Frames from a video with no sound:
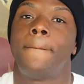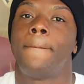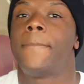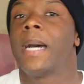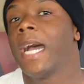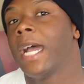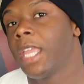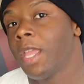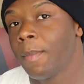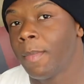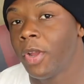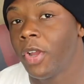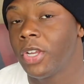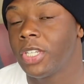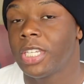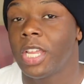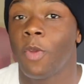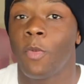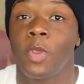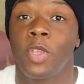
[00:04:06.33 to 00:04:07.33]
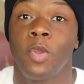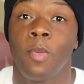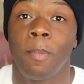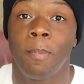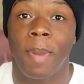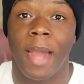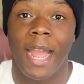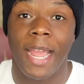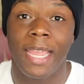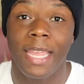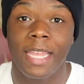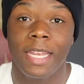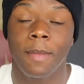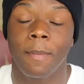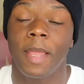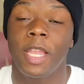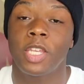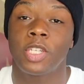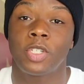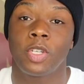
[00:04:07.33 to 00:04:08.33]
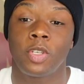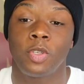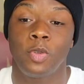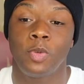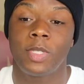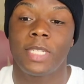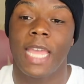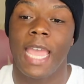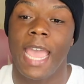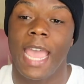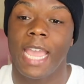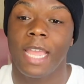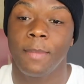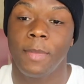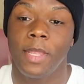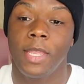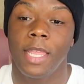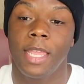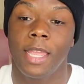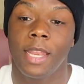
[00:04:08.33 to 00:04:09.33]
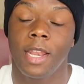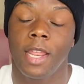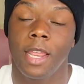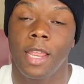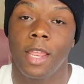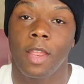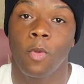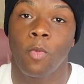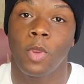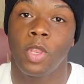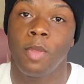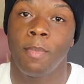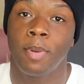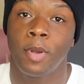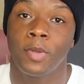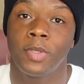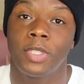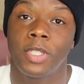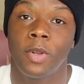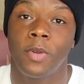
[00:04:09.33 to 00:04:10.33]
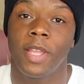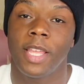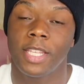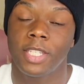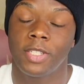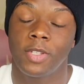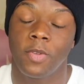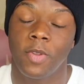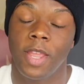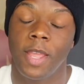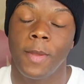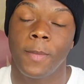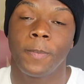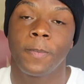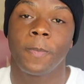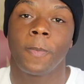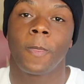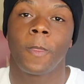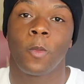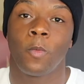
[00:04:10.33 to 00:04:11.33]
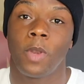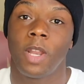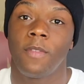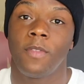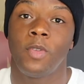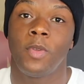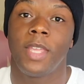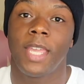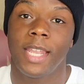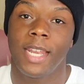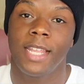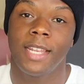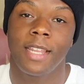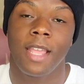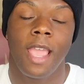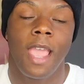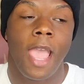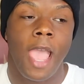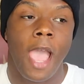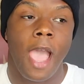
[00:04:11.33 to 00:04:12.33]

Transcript: buy your merch and when you buy it make sure you tag me in it when you post it on instagram whenever you get it